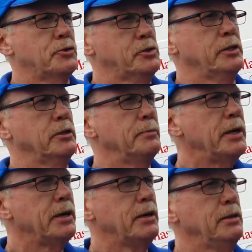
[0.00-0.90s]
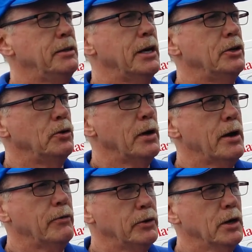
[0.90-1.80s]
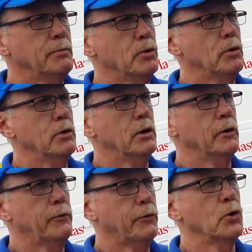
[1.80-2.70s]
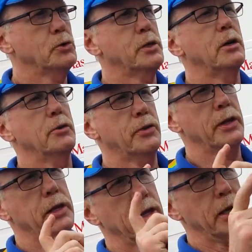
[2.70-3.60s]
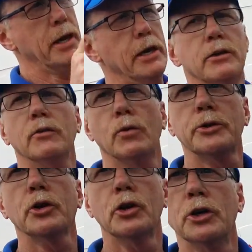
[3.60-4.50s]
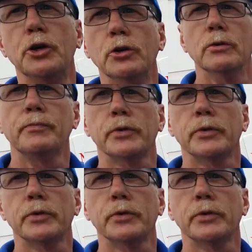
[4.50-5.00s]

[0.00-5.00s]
interesting to me that you have a number of of what they're going to do.